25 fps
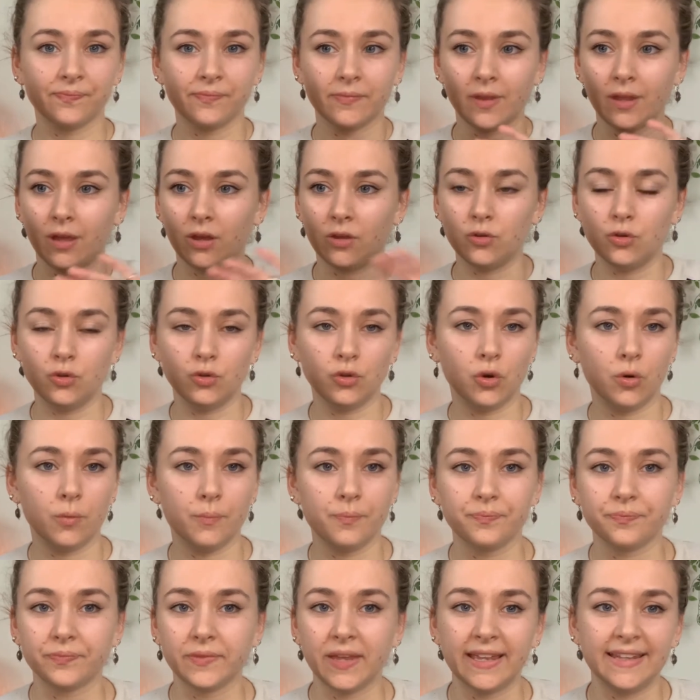you know,
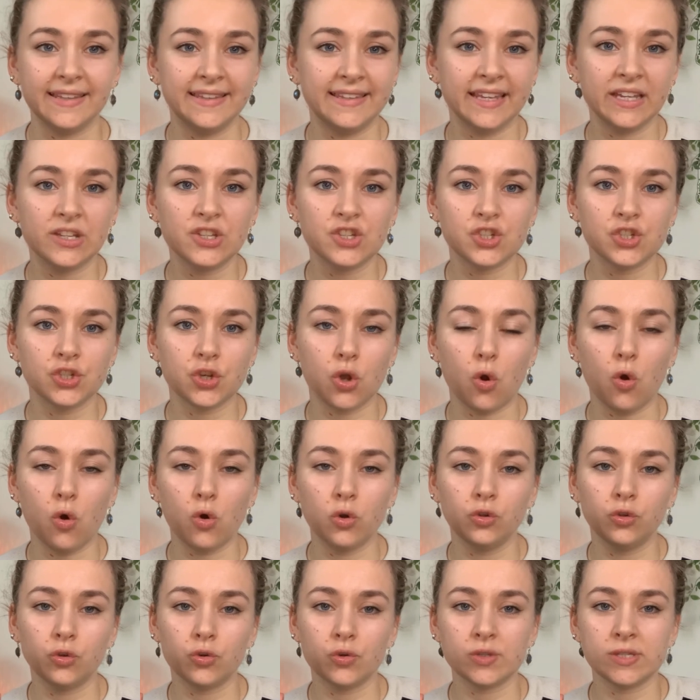ditch
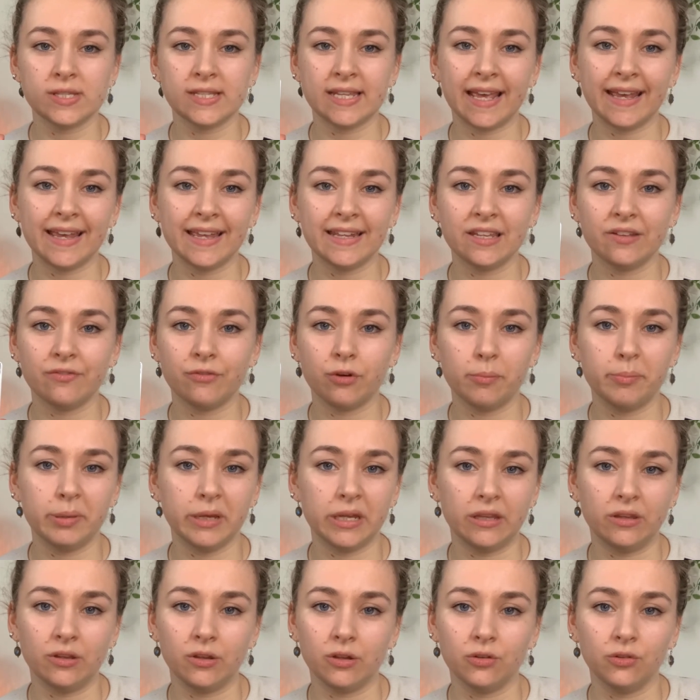all those negative
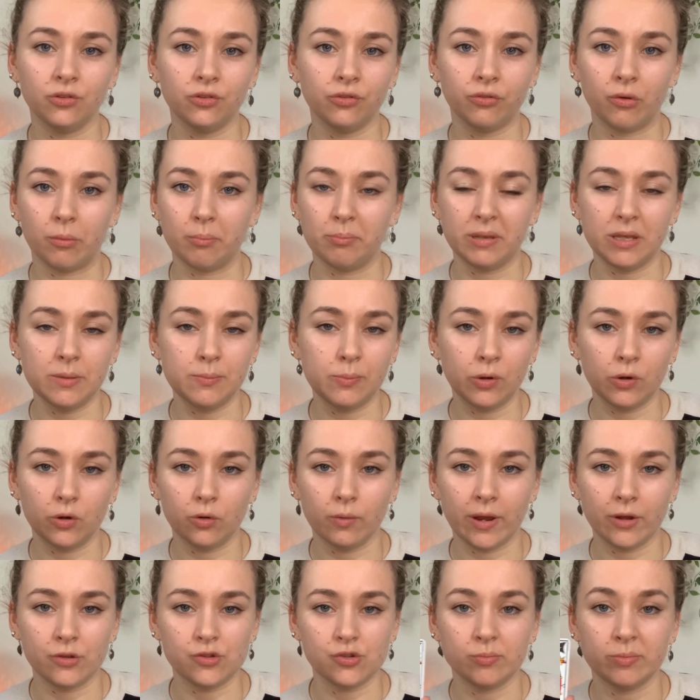opinions from people
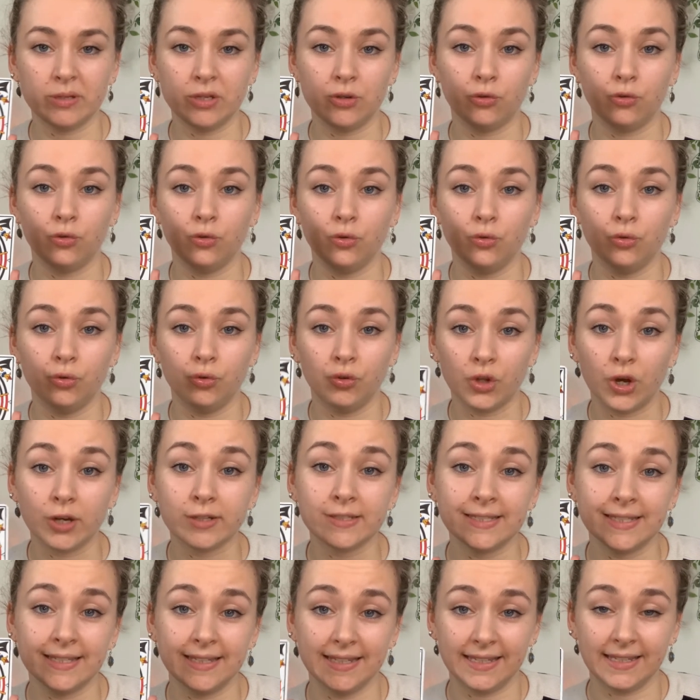around you, because you do
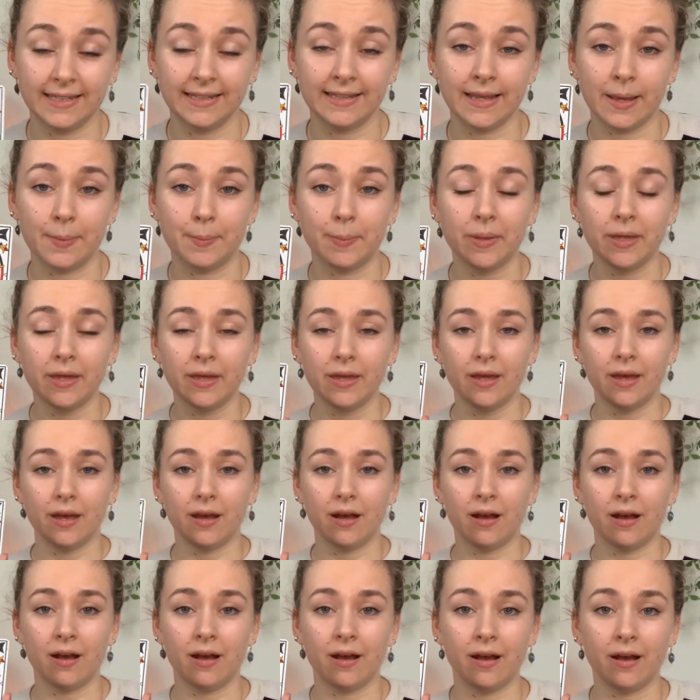not need them.
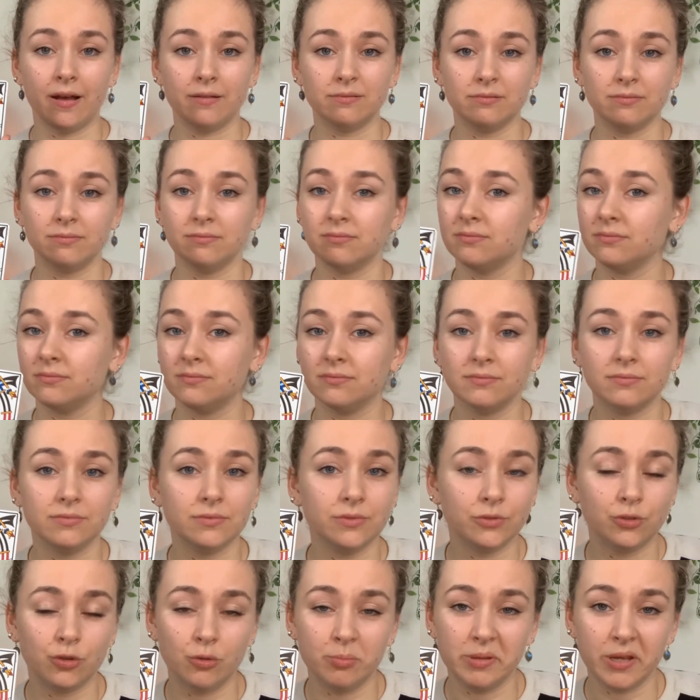
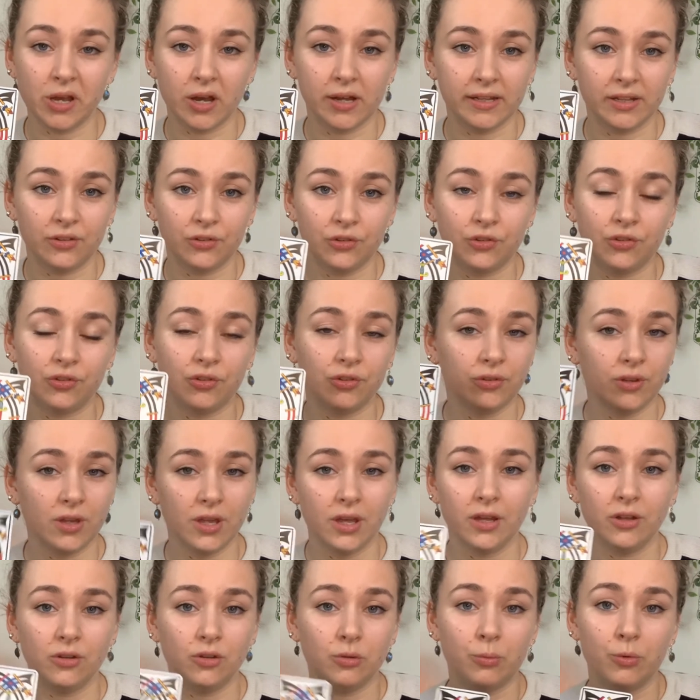To be honest,
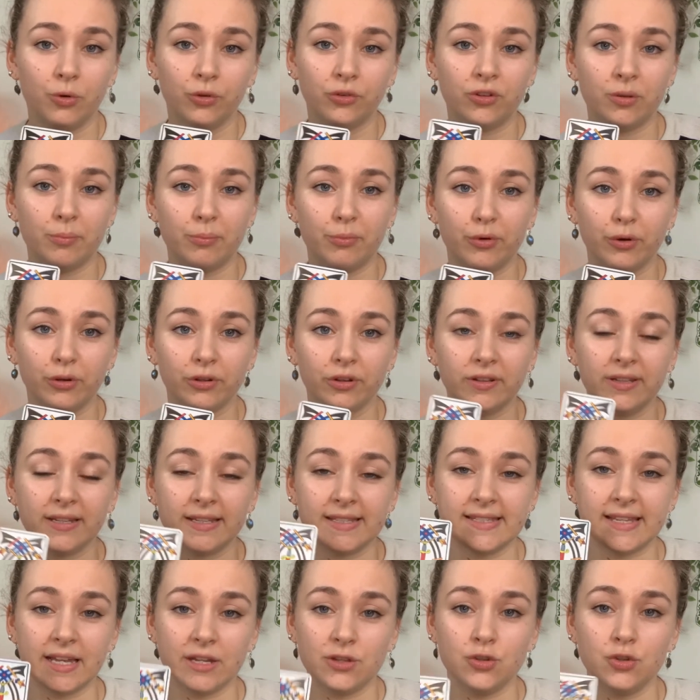the most important
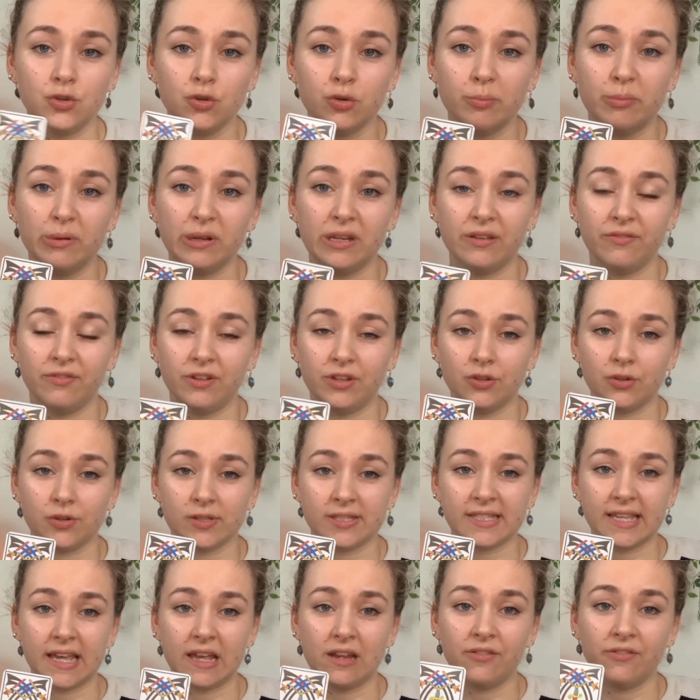is that you believe in
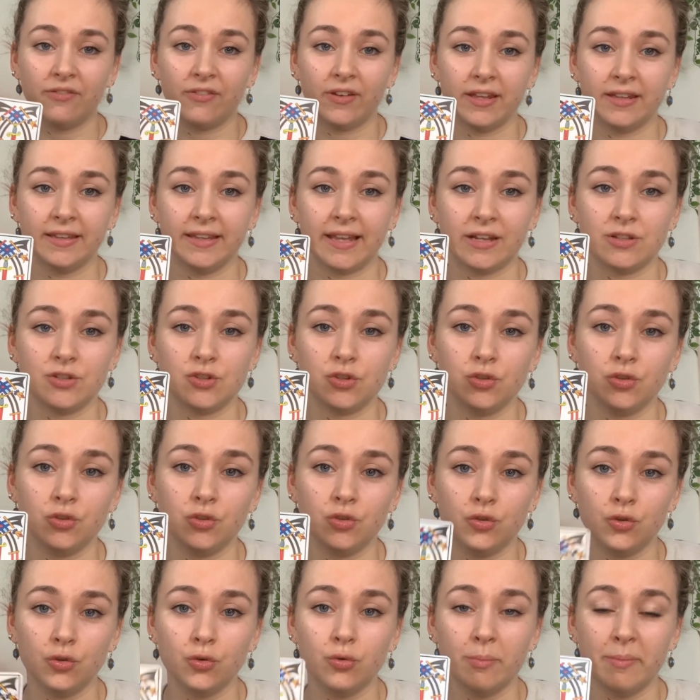yourself, and that
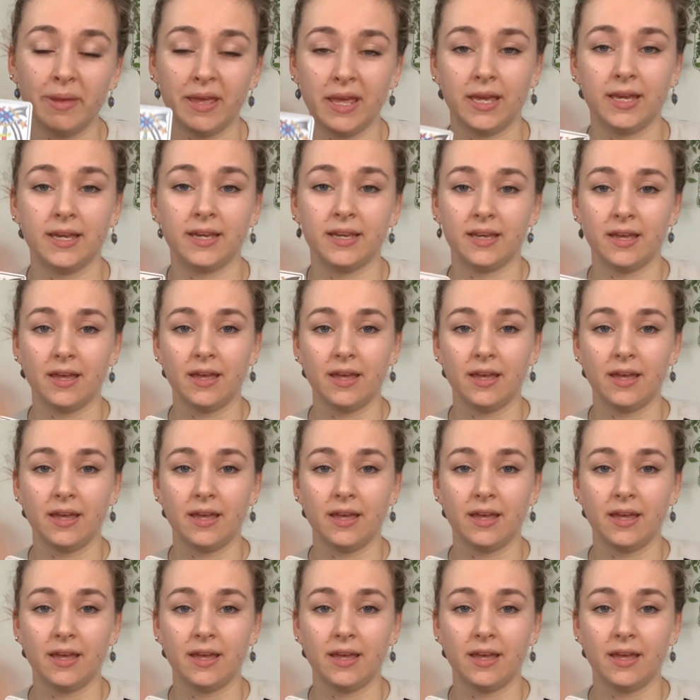you make